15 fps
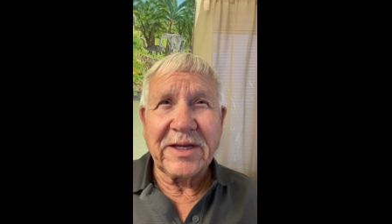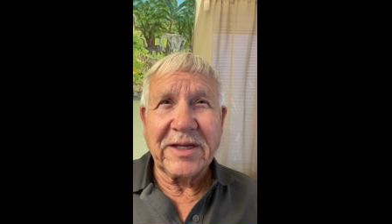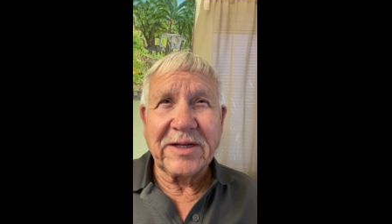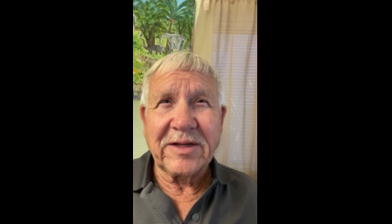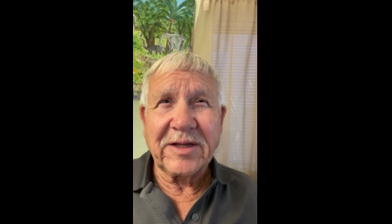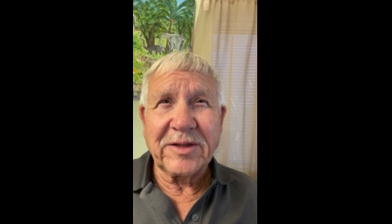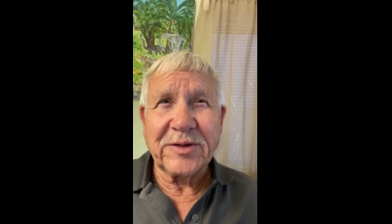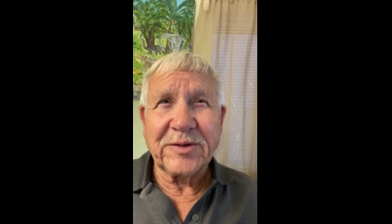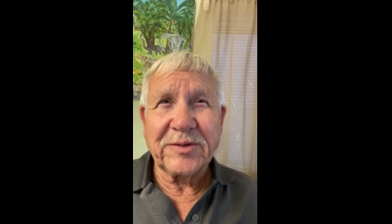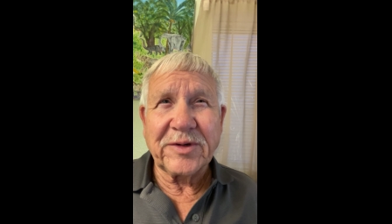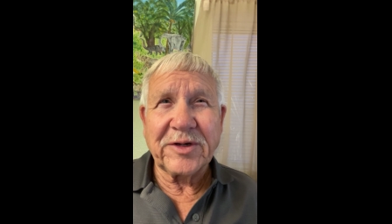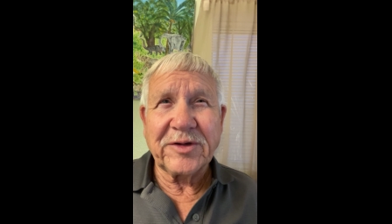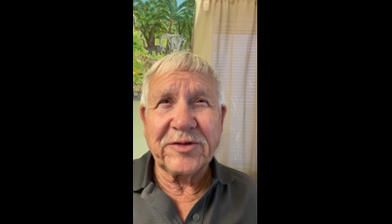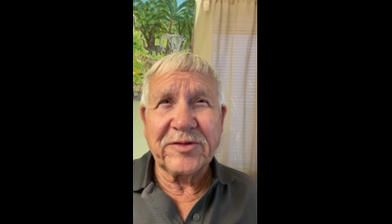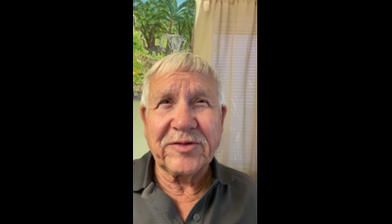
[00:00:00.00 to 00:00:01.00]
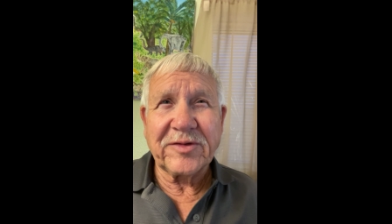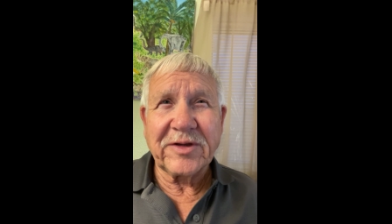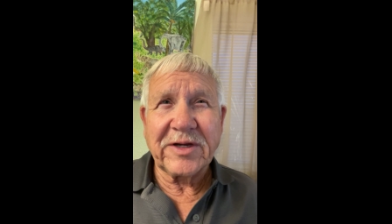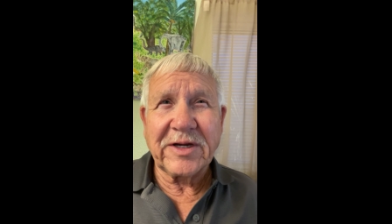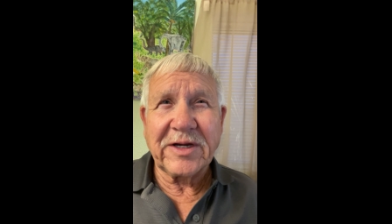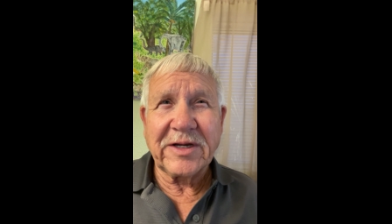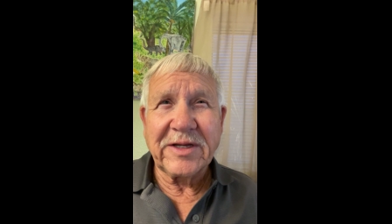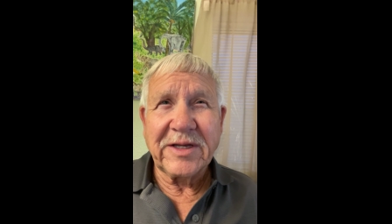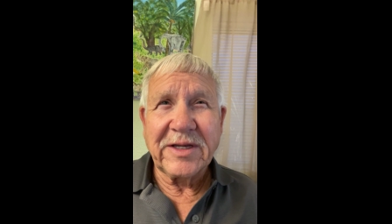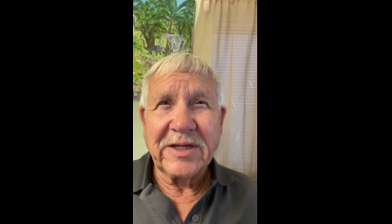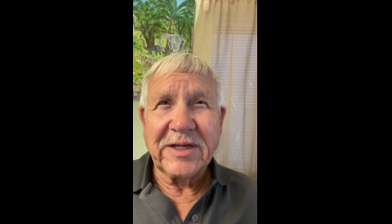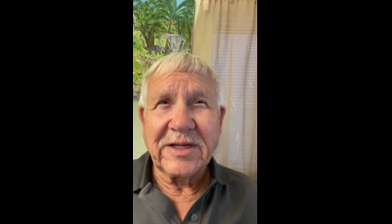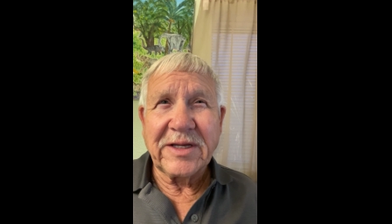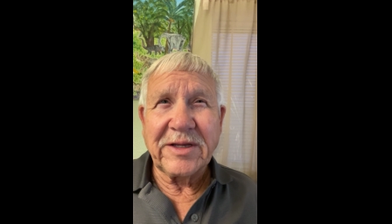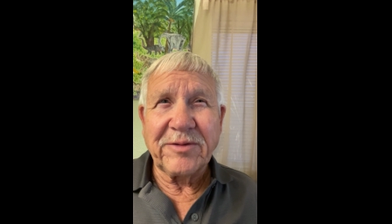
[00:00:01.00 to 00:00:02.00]
In other words, uh,
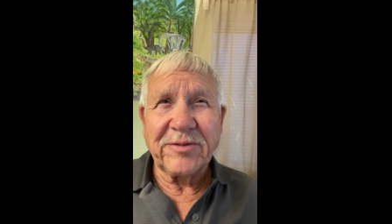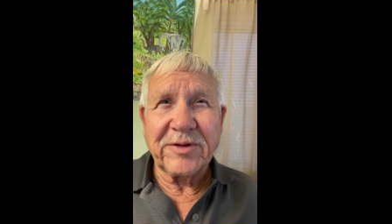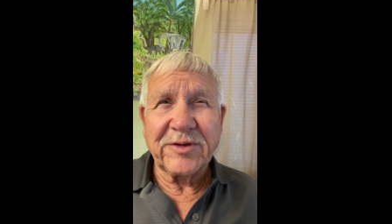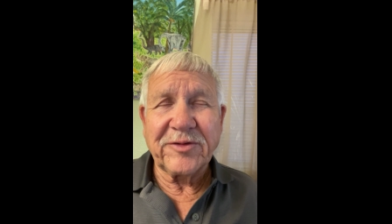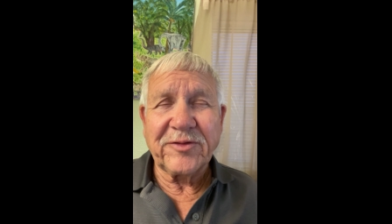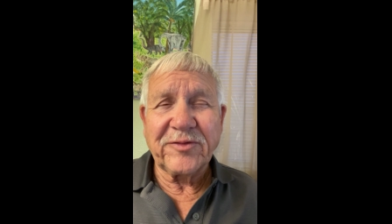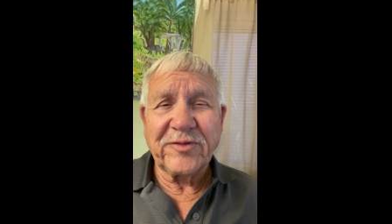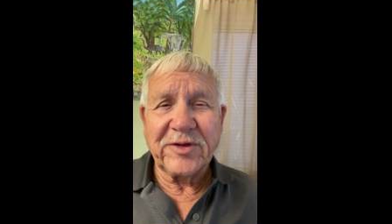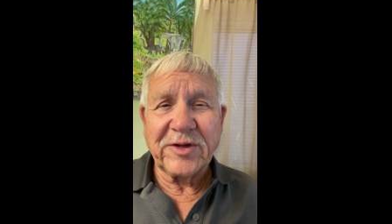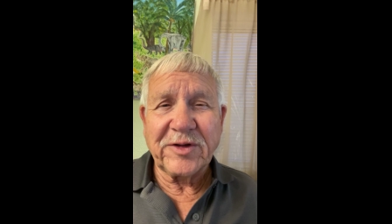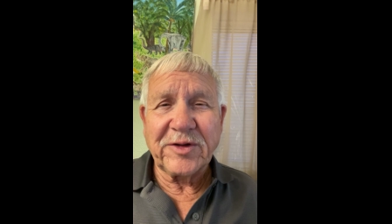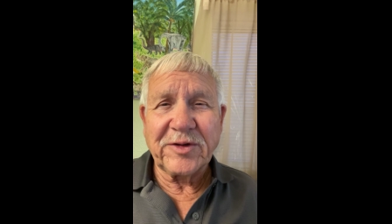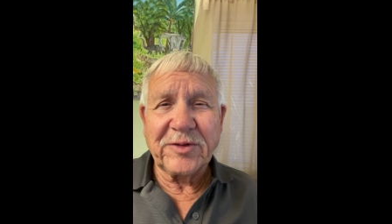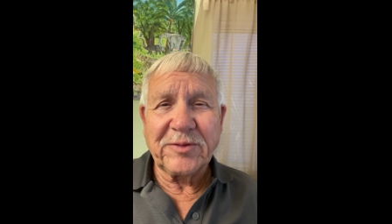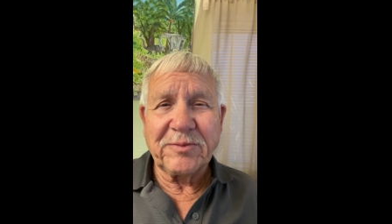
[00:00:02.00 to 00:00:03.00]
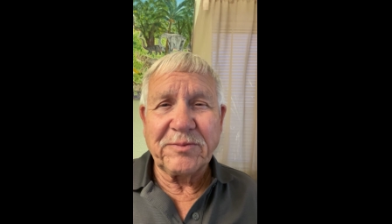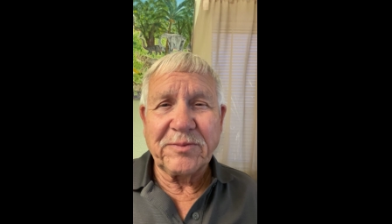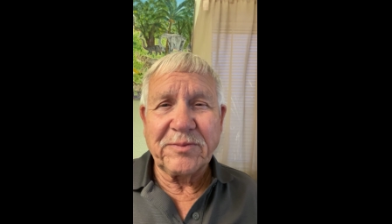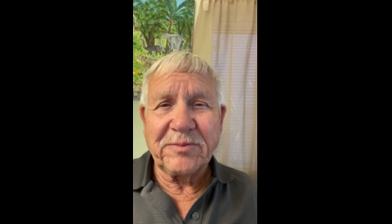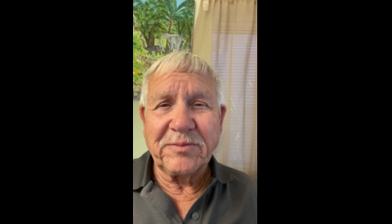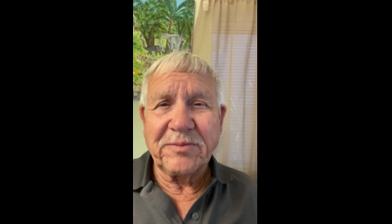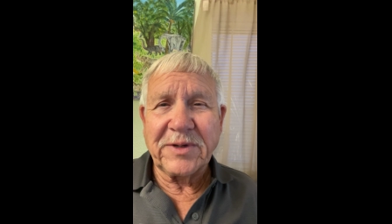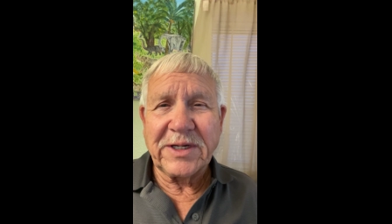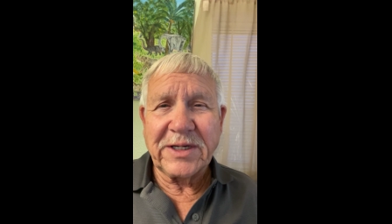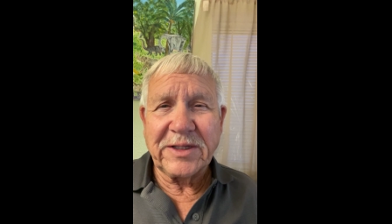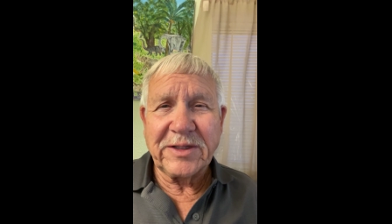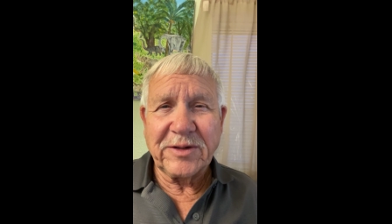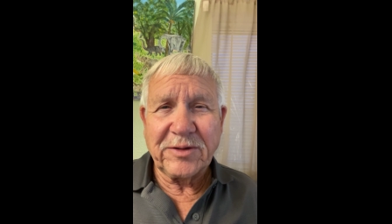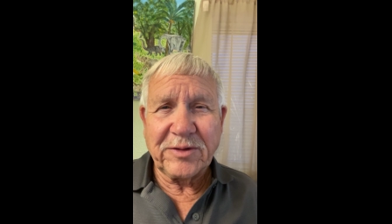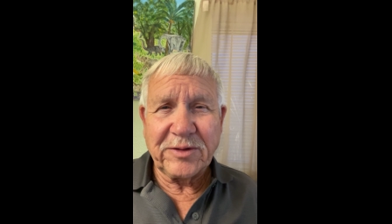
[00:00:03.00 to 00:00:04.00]
he was filled
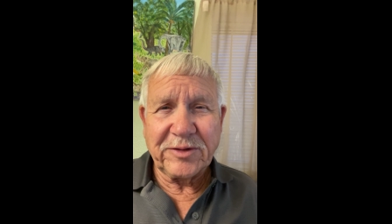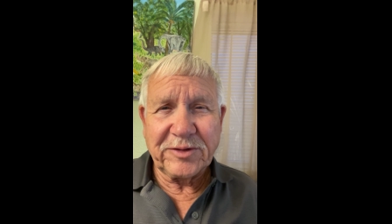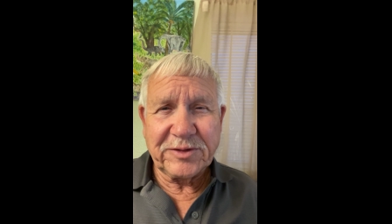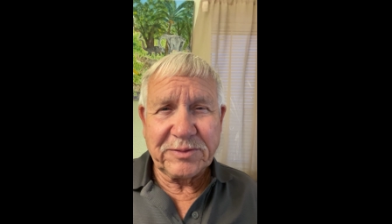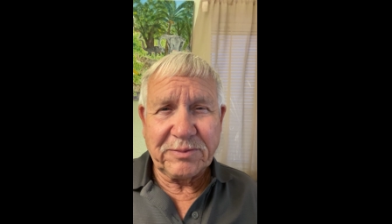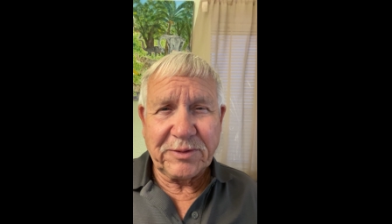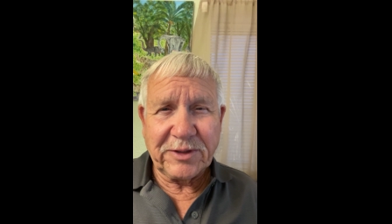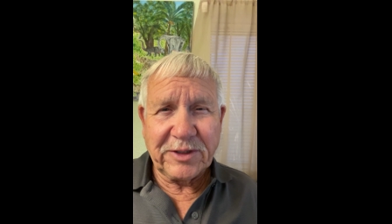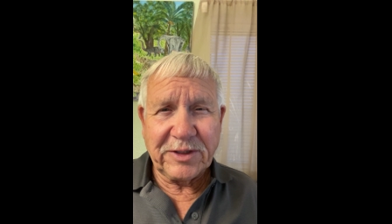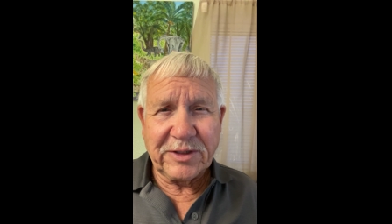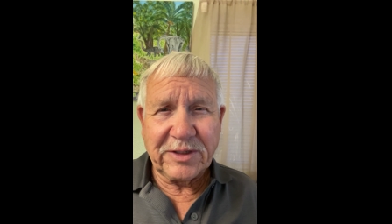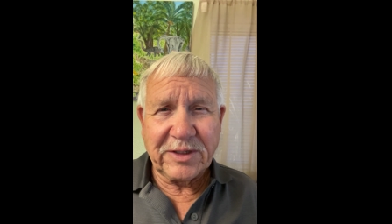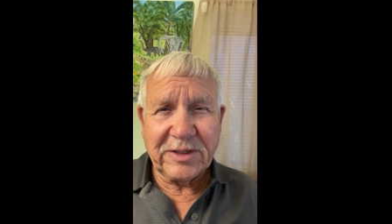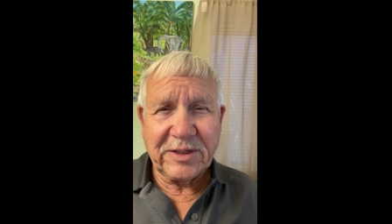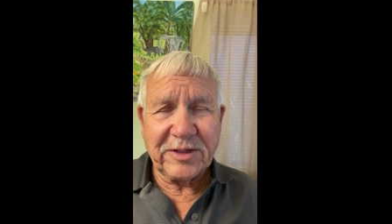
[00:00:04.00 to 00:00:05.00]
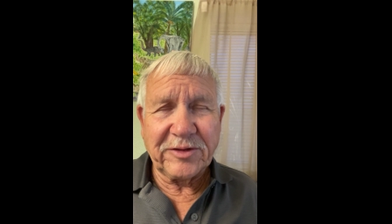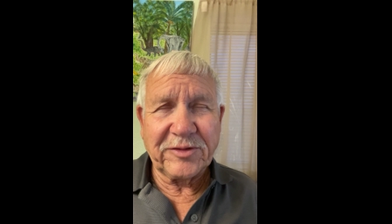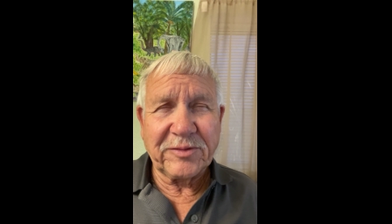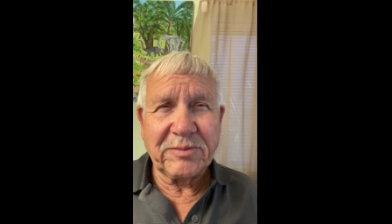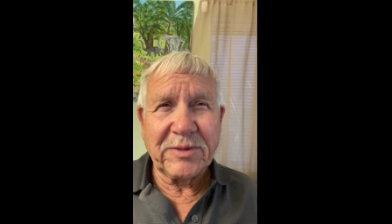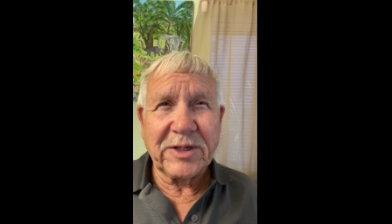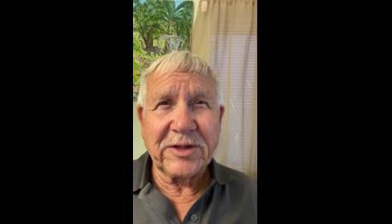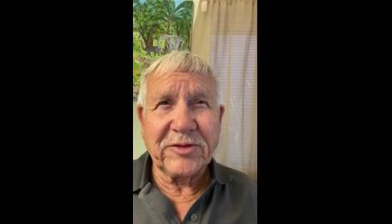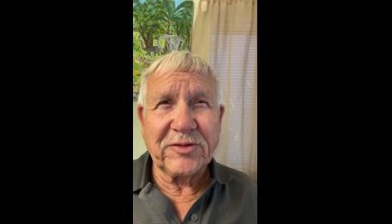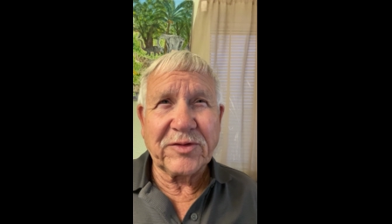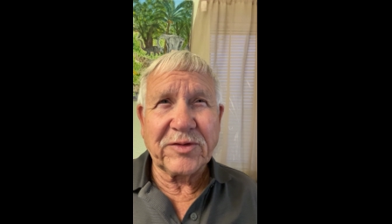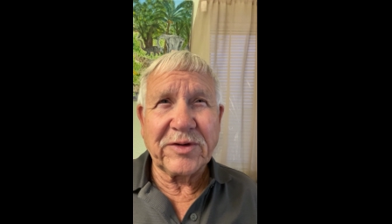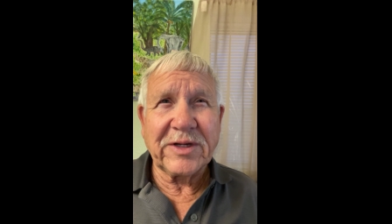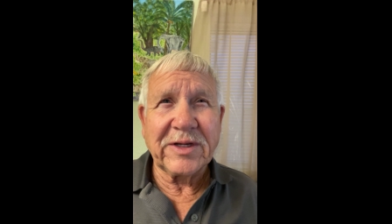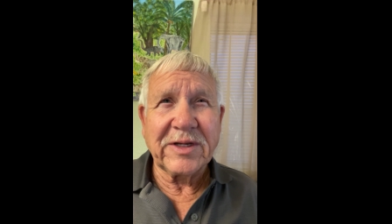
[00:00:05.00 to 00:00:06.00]
by the Holy Spirit in his
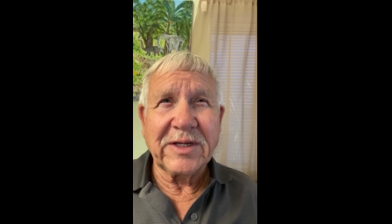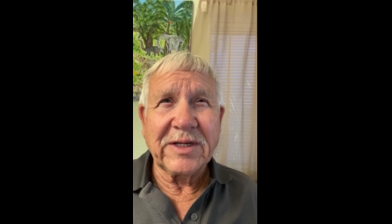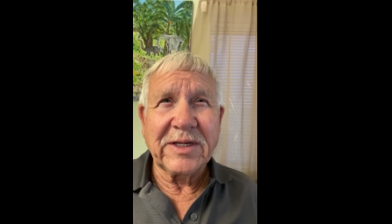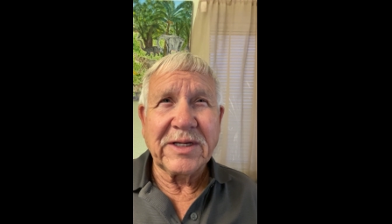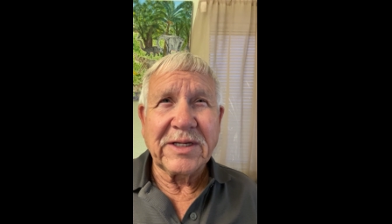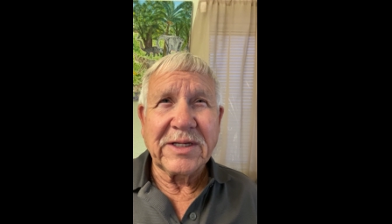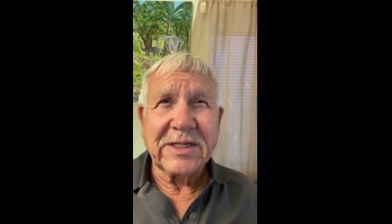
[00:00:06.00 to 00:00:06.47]
ministry